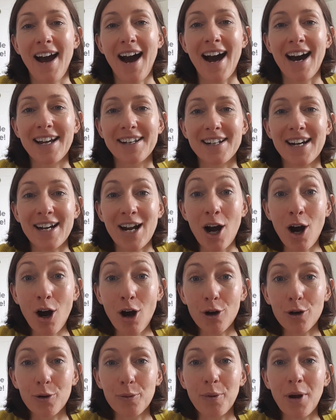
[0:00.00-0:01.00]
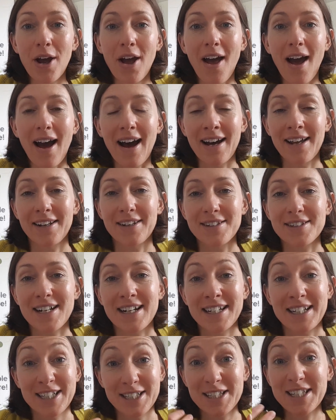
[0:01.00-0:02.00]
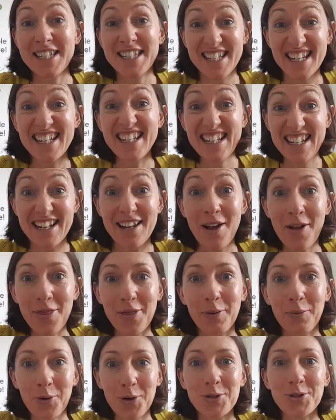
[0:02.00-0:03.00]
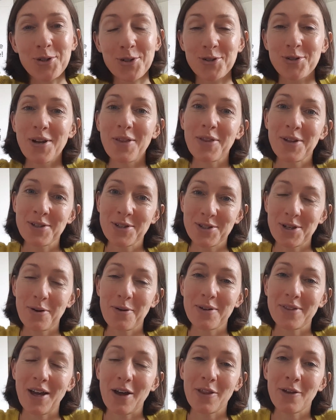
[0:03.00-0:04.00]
And I hope and I can see that What's Your Strength is doing that.